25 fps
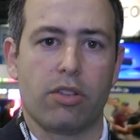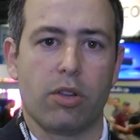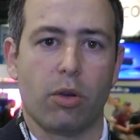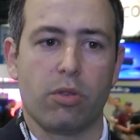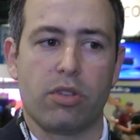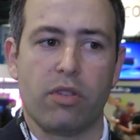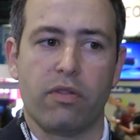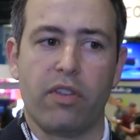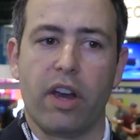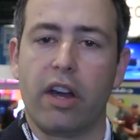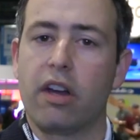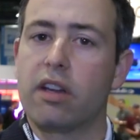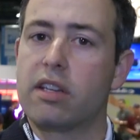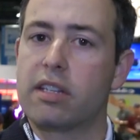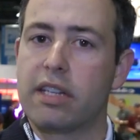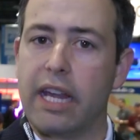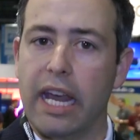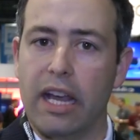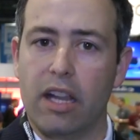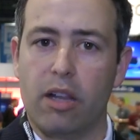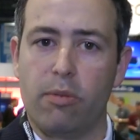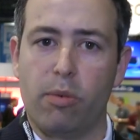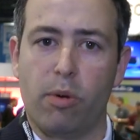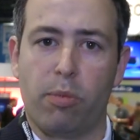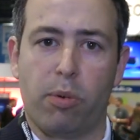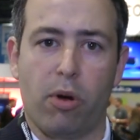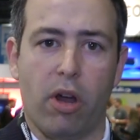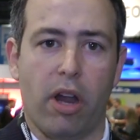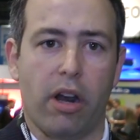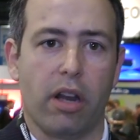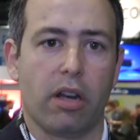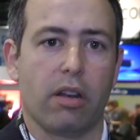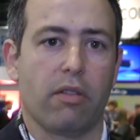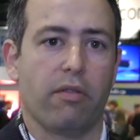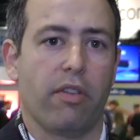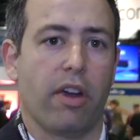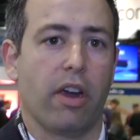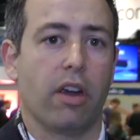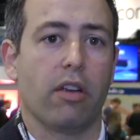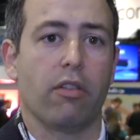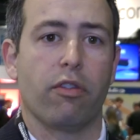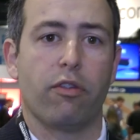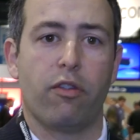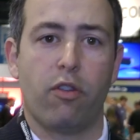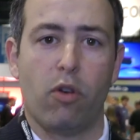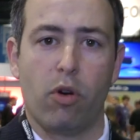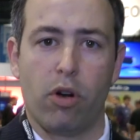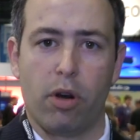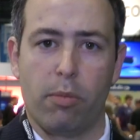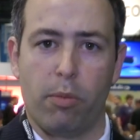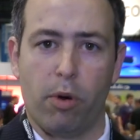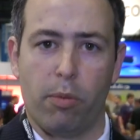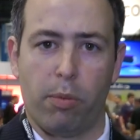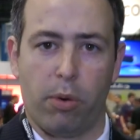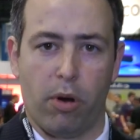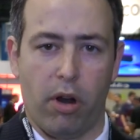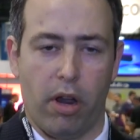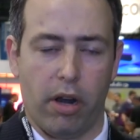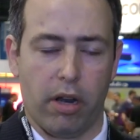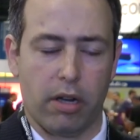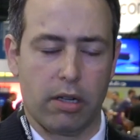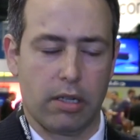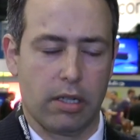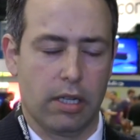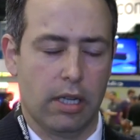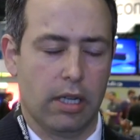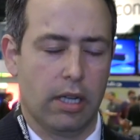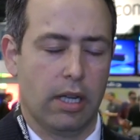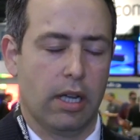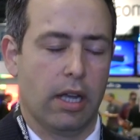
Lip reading: So it's a very scalable product, very affordable product,